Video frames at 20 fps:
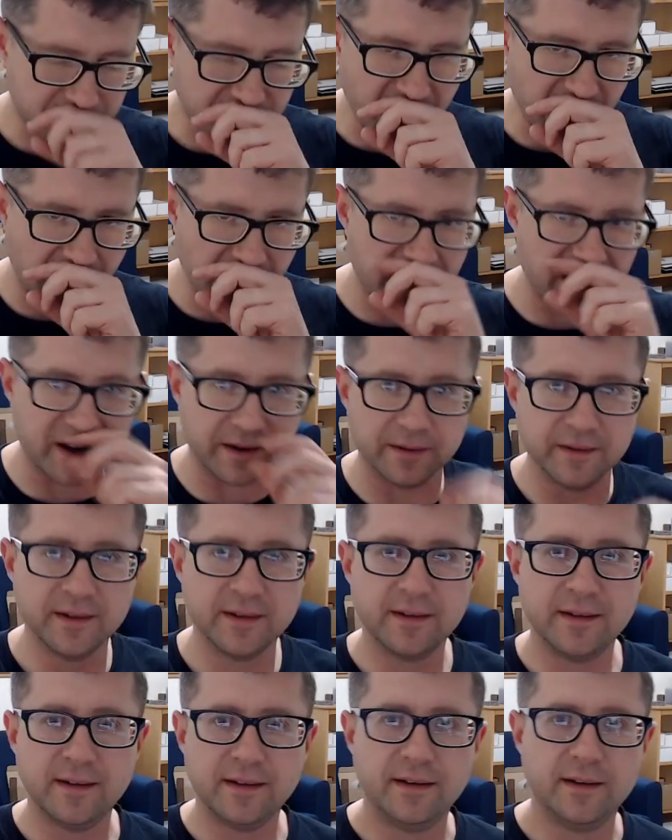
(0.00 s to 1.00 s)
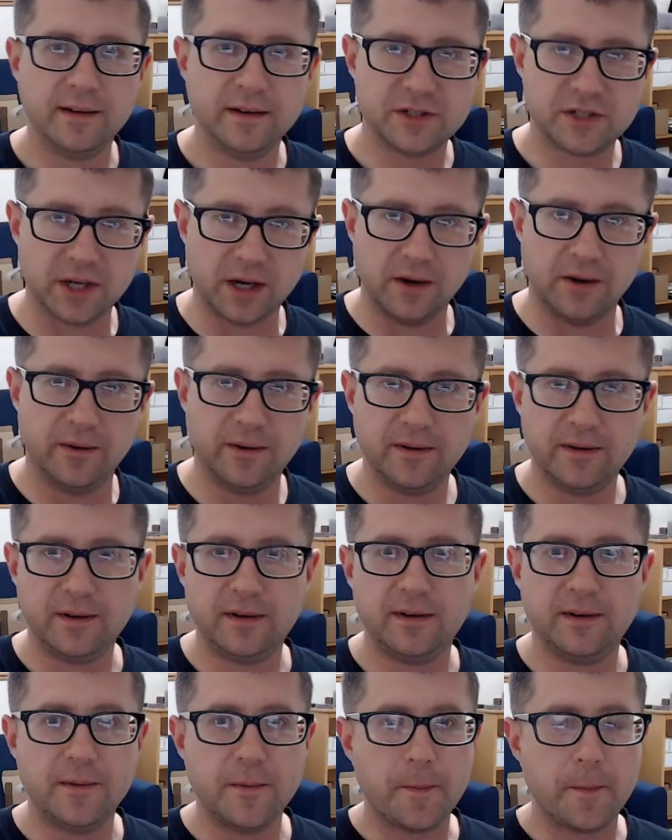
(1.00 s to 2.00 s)
Okay, so
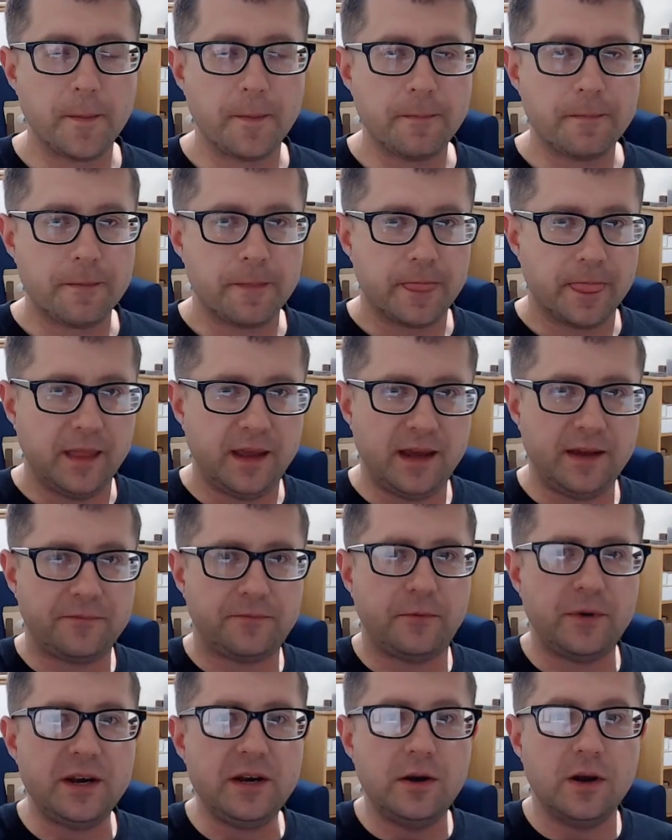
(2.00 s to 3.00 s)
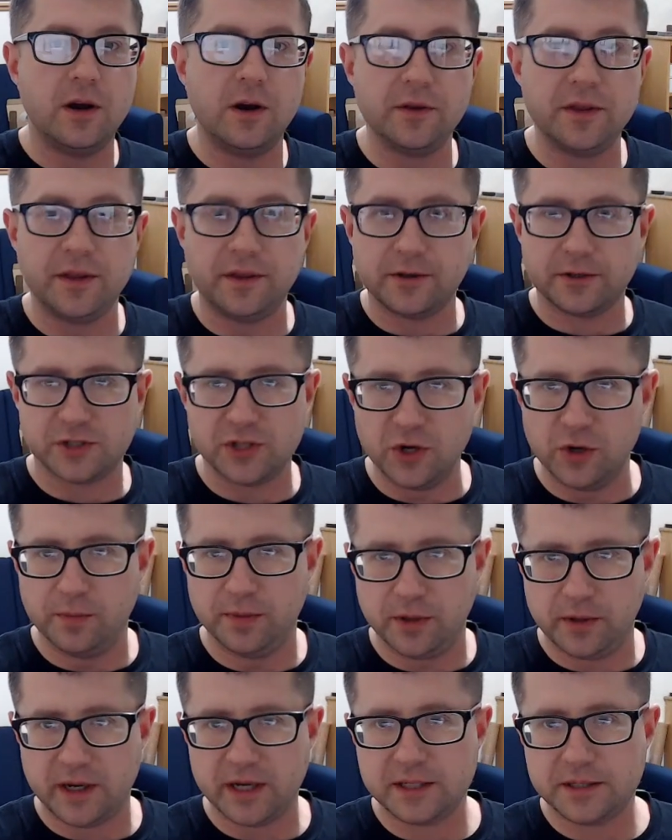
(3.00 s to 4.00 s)
if we know that there's no
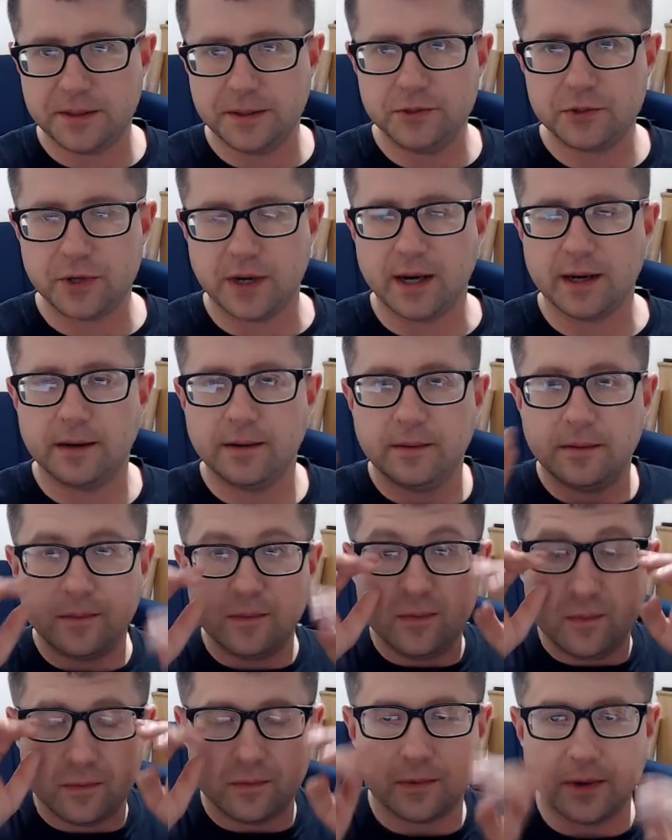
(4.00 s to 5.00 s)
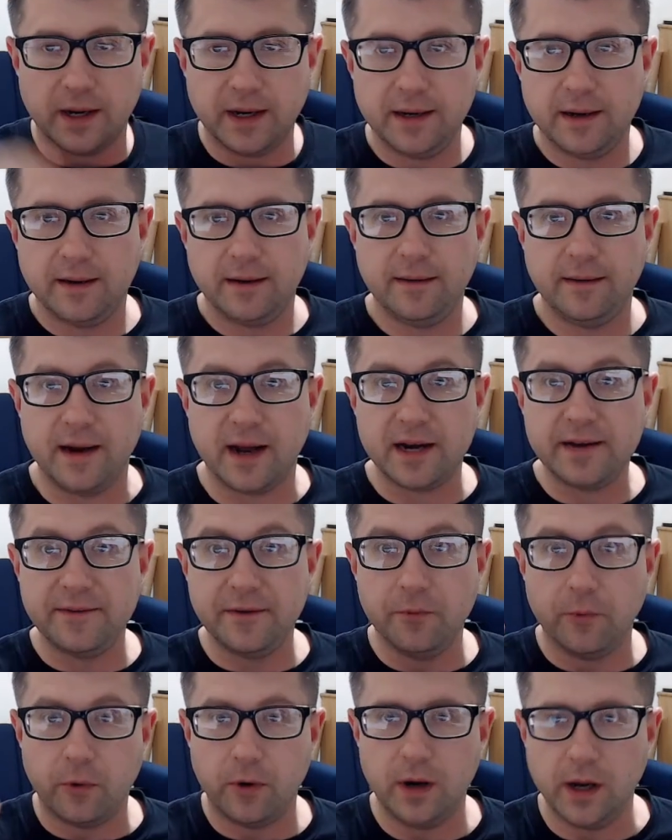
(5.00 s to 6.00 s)
Blue Eyes Toon Dragon, right? Not
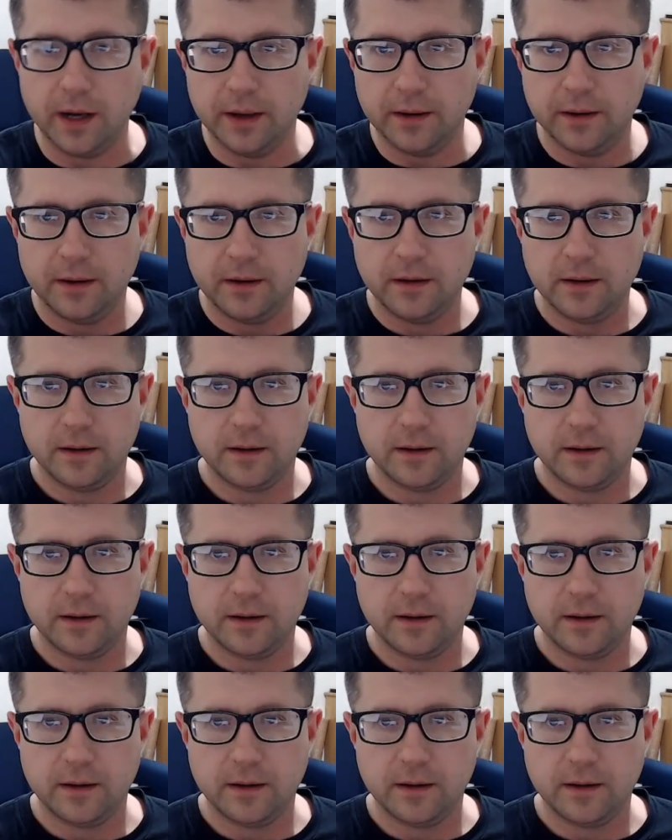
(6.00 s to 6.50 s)
even one.